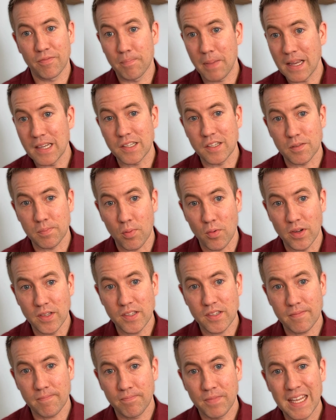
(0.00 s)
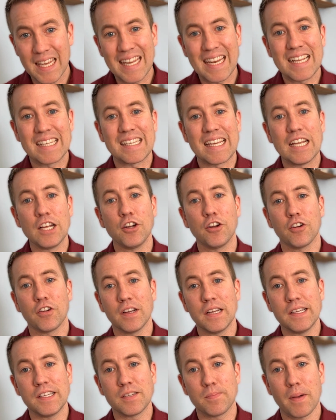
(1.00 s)
basis points, it has
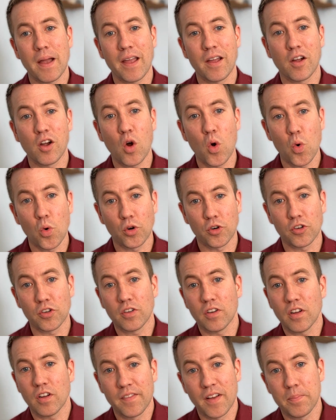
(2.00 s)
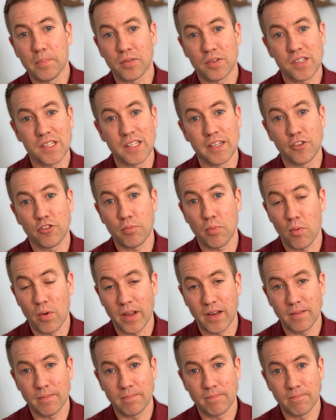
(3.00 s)
increased by 1/4 of a percentage point.
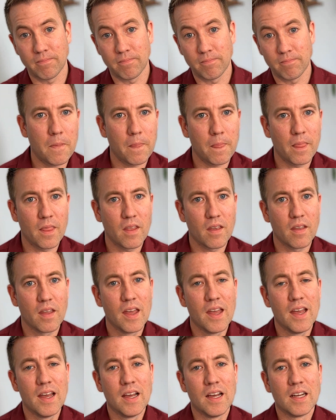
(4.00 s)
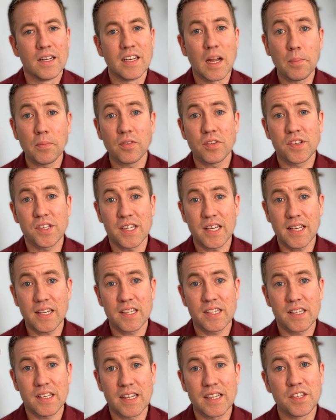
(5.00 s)
Number
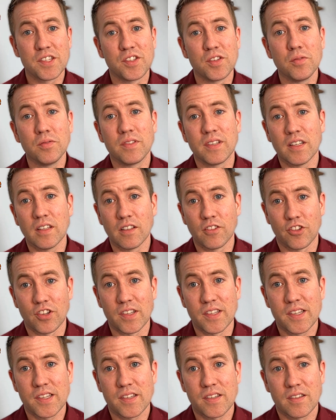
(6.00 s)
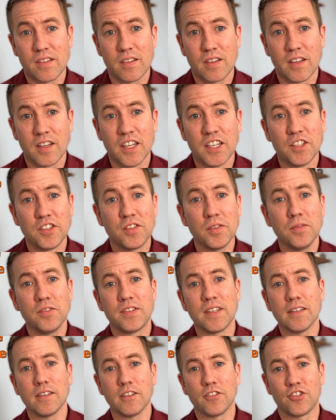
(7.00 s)
6 is due diligence. Due
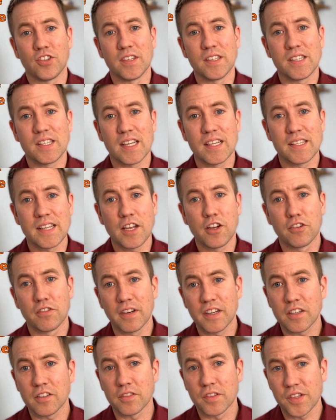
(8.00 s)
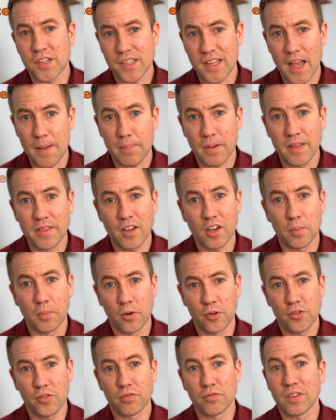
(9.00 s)
diligence is a critical step in the
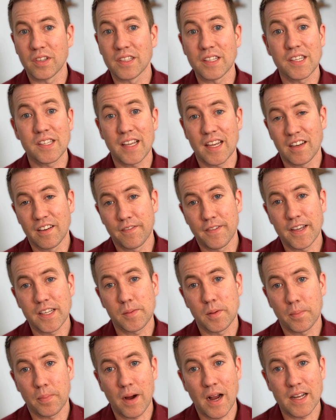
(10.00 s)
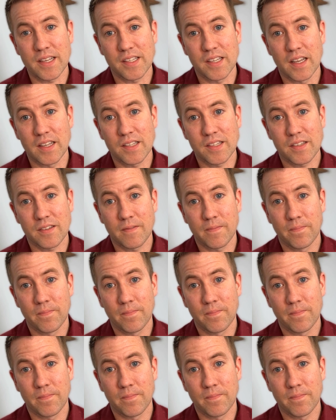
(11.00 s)
commercial real estate investment process.